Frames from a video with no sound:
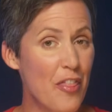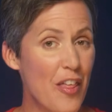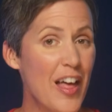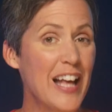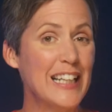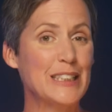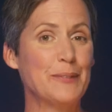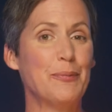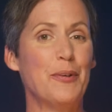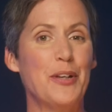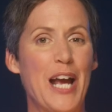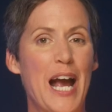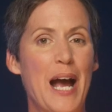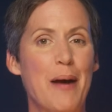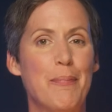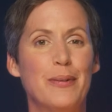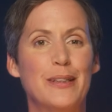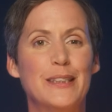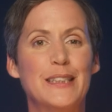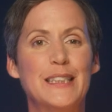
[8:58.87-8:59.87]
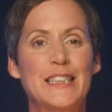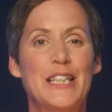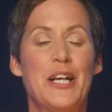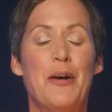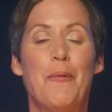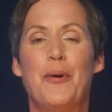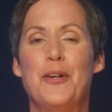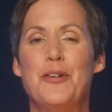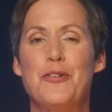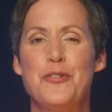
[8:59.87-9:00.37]
That's what happens
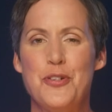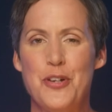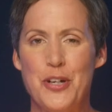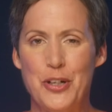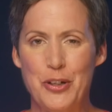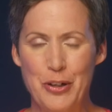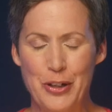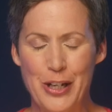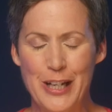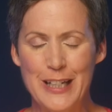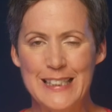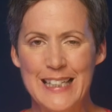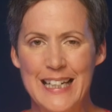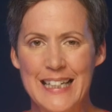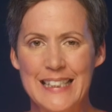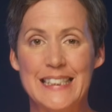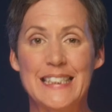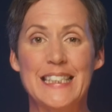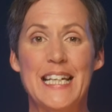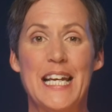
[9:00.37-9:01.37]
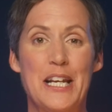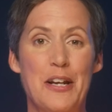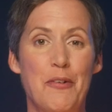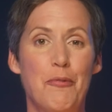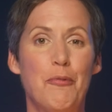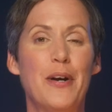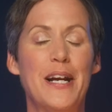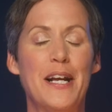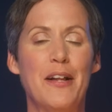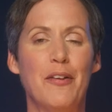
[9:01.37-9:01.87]
when you're doing cooking tests in a
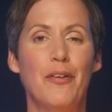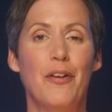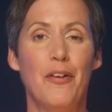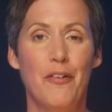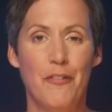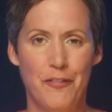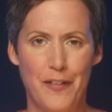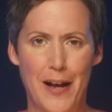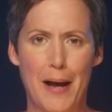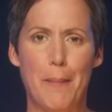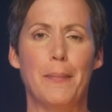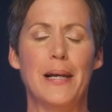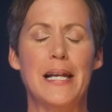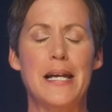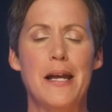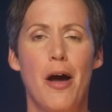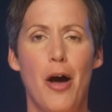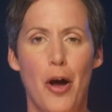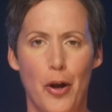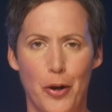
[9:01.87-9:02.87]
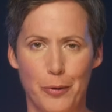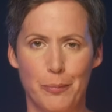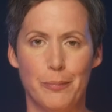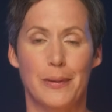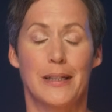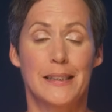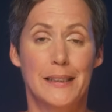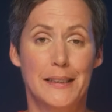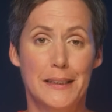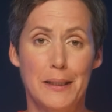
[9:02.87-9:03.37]
real family home.
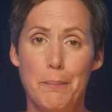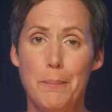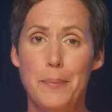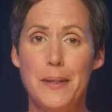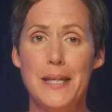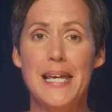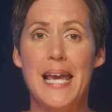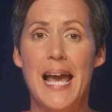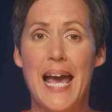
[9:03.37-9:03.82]
Somebody